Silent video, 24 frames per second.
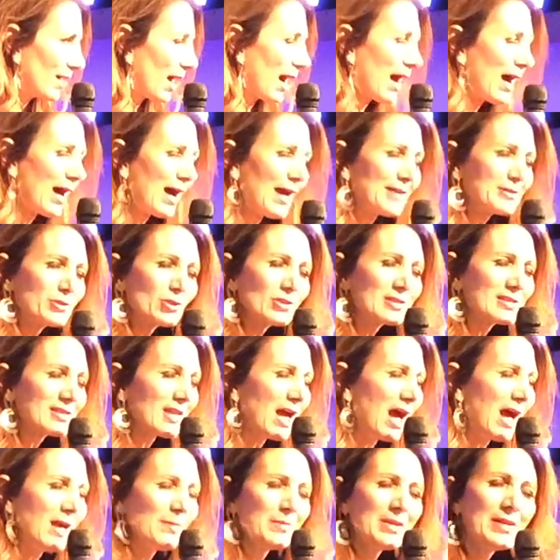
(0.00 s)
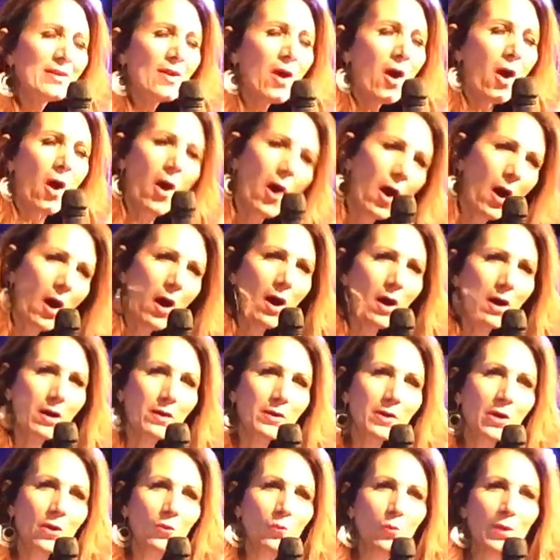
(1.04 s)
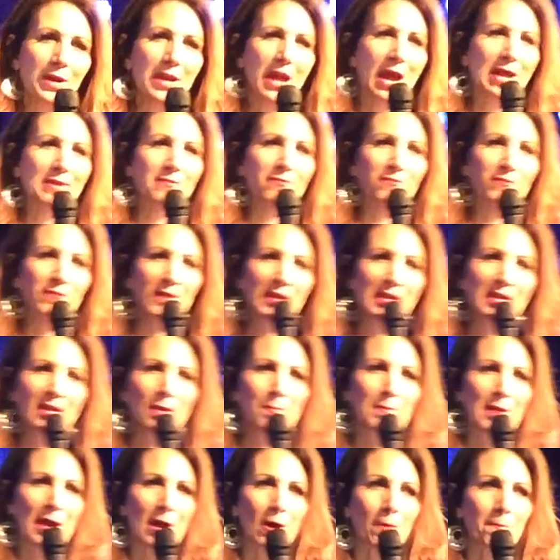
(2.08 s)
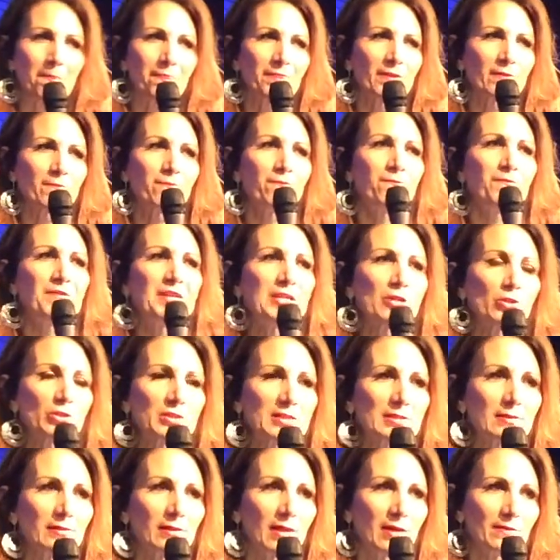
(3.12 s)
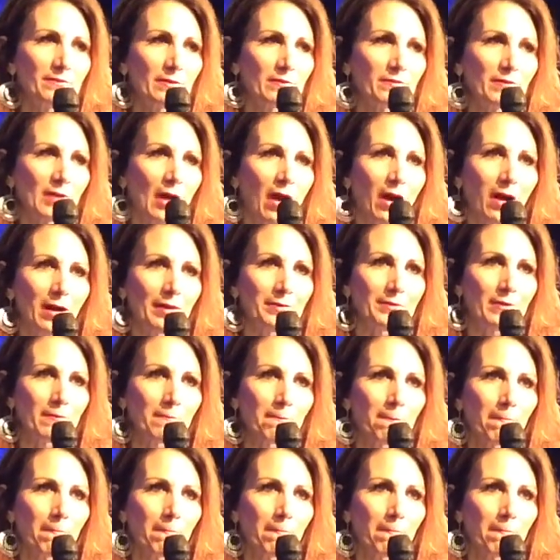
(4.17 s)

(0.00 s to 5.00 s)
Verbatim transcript: I just, I'm in awe when I think about the fierce love of God.